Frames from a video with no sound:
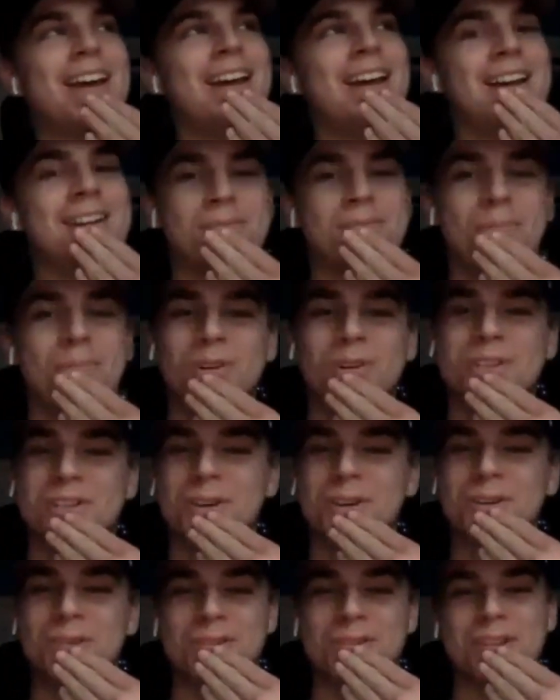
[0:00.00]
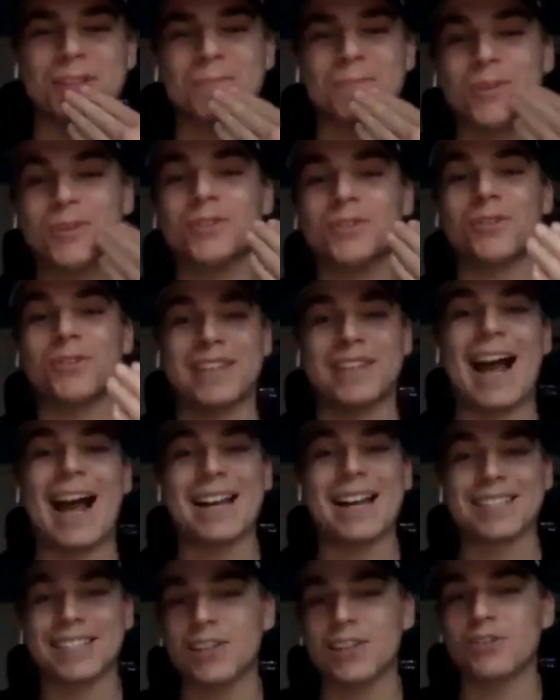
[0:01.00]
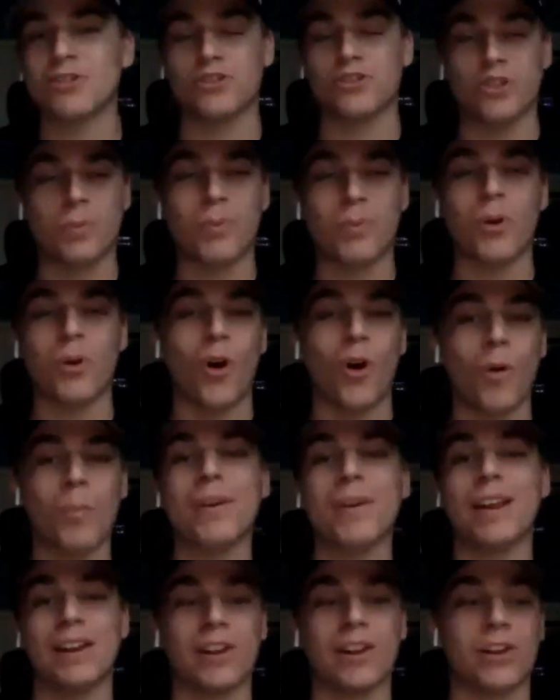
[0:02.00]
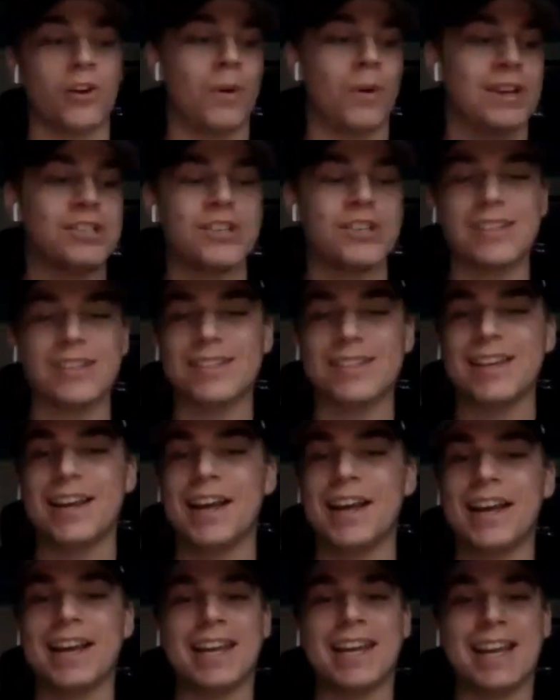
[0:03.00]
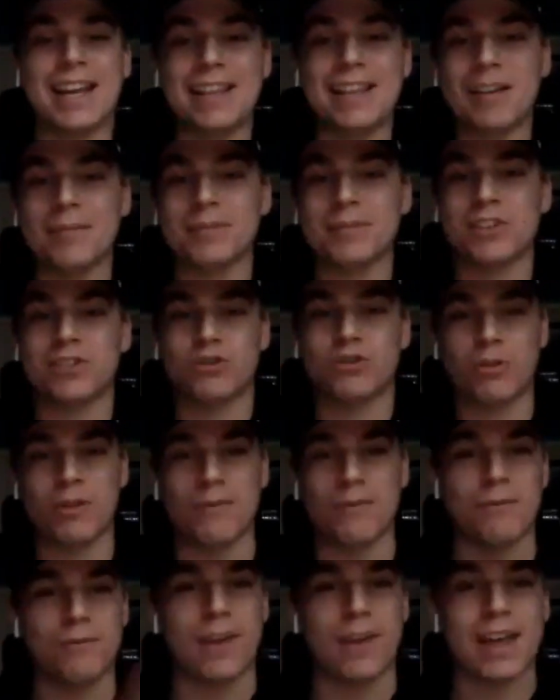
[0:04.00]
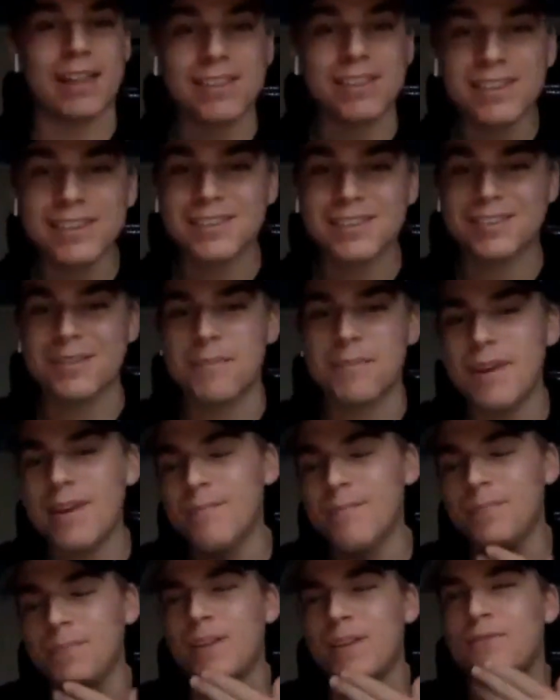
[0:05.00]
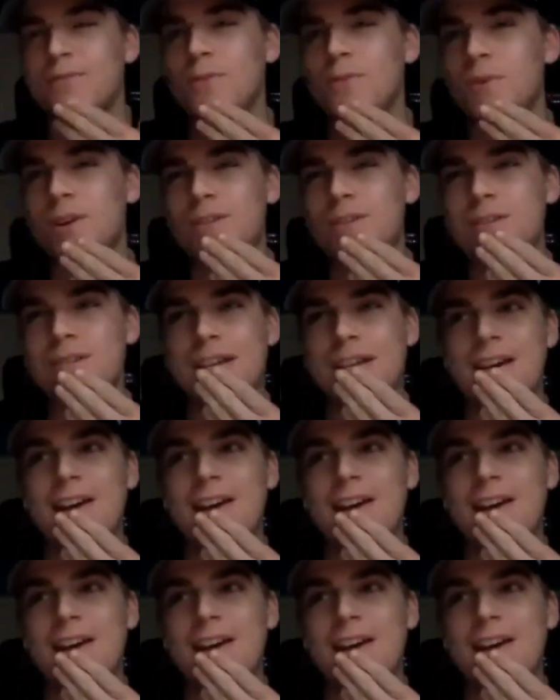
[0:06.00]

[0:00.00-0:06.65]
It's more so just asking super open-ended questions getting them to sort of vent to me, if you will.